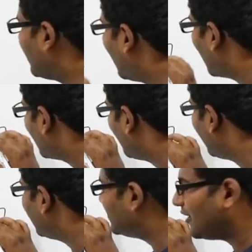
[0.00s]
in order to
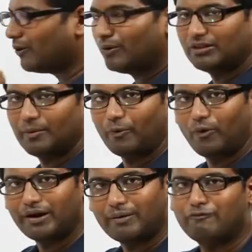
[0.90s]
execute the
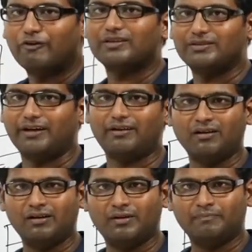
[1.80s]
program
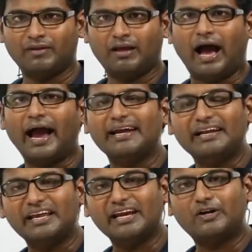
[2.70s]
further, I
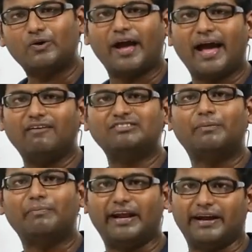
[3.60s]
need to have
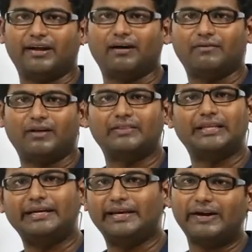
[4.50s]
some data, and
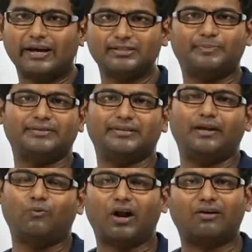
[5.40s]
that data is present
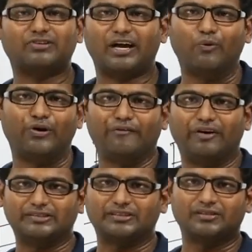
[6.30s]
in one of the IO
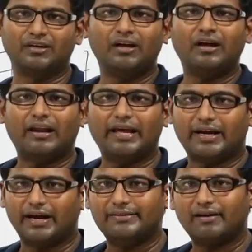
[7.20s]
devices,
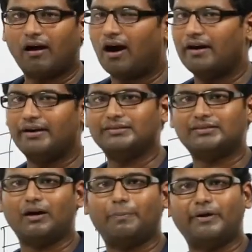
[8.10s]
like either hard
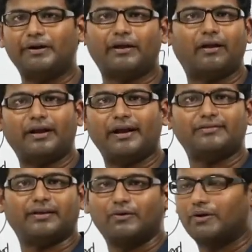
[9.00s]
disk or printer or anything,